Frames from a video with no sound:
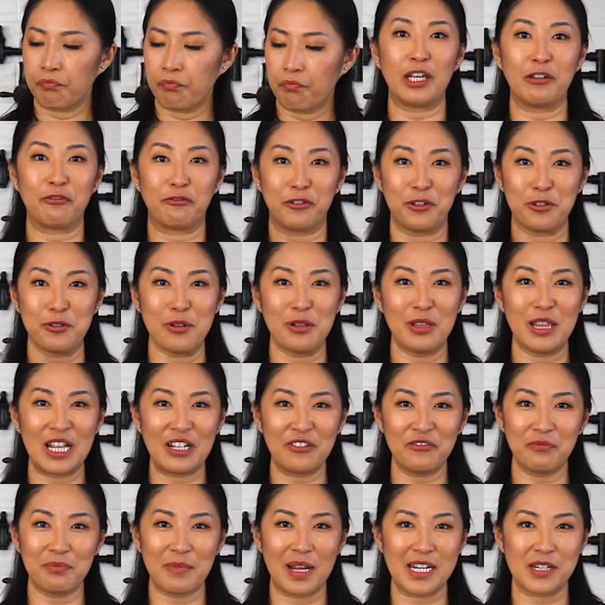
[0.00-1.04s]
If you
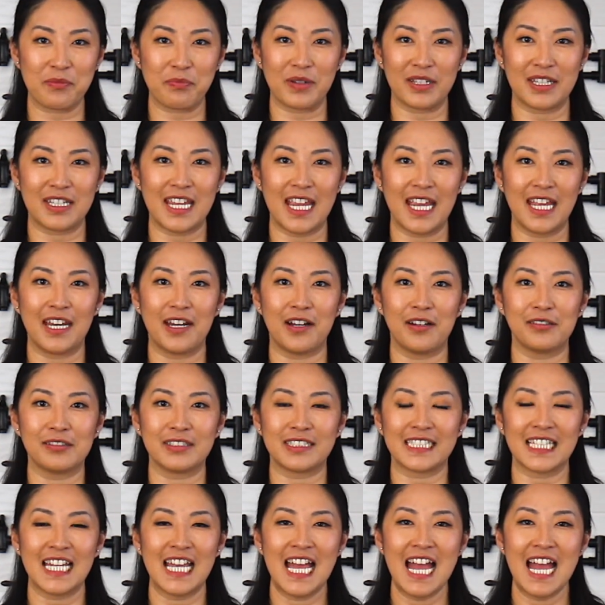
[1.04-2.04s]
love mashed potatoes,